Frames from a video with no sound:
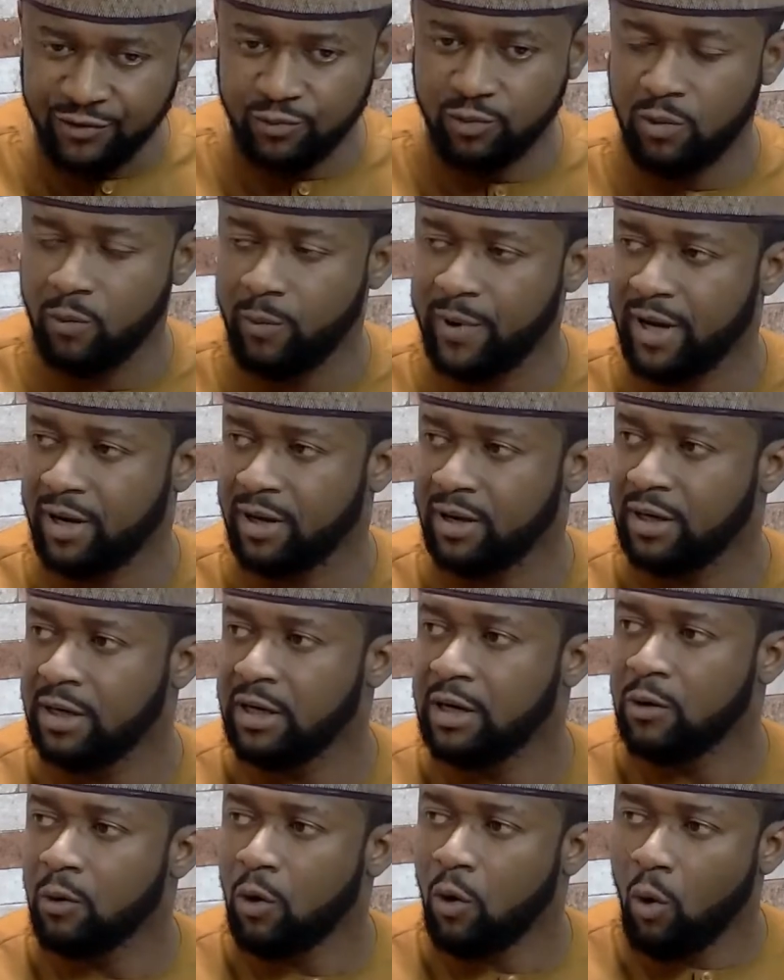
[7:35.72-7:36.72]
we were,
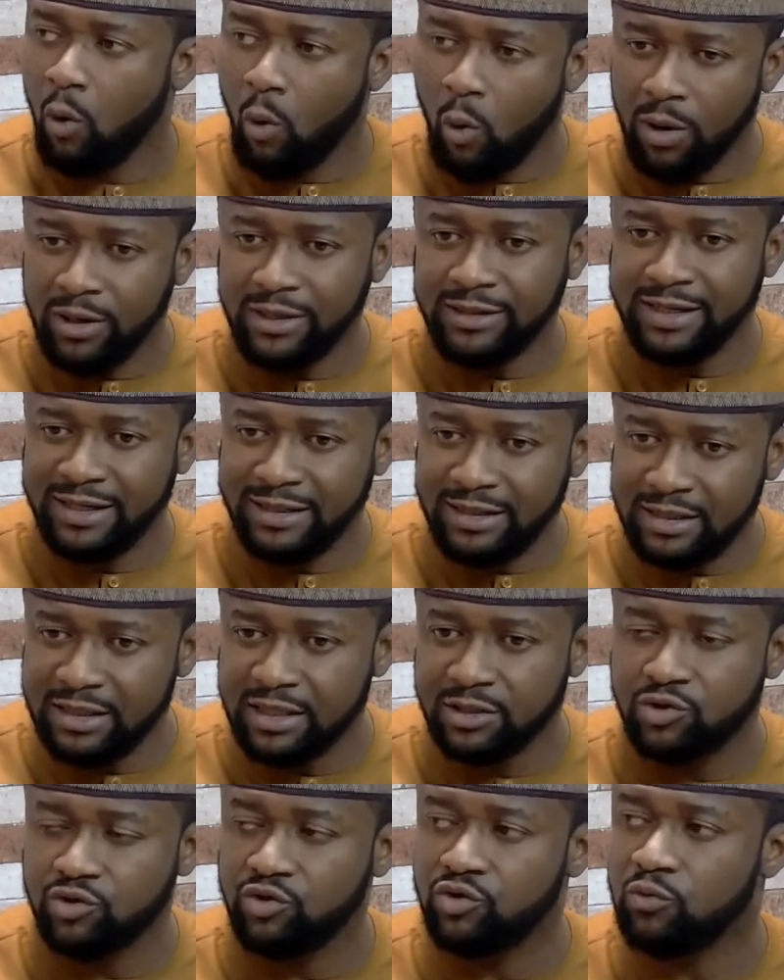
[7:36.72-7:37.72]
all they
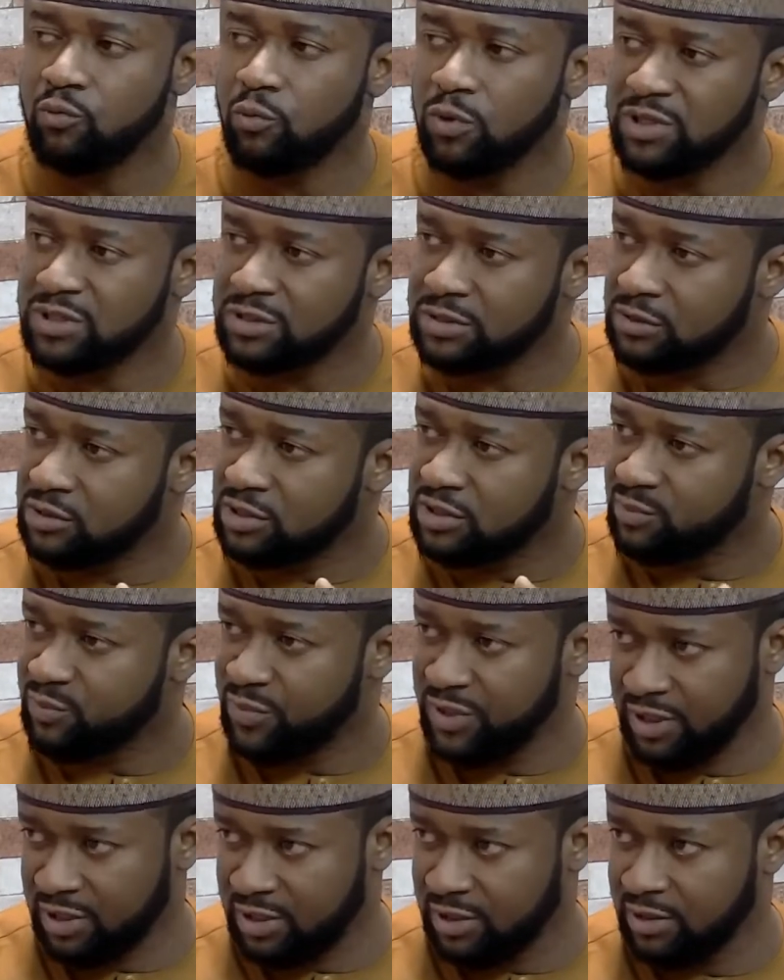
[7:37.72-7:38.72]
needed to do was to
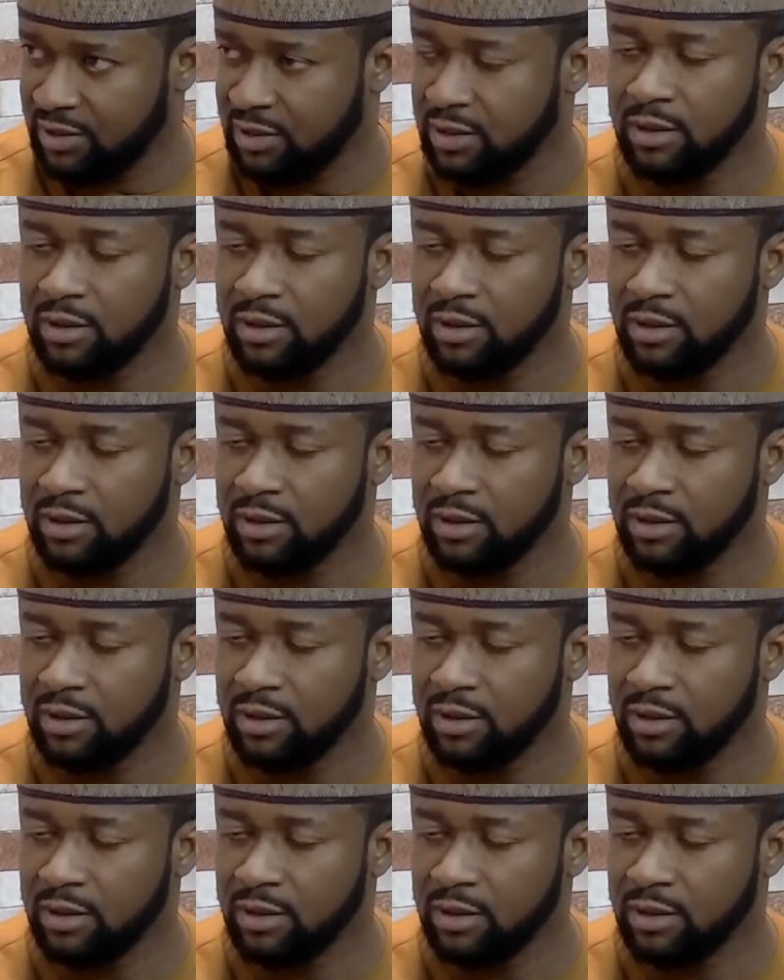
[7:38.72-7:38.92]
speak.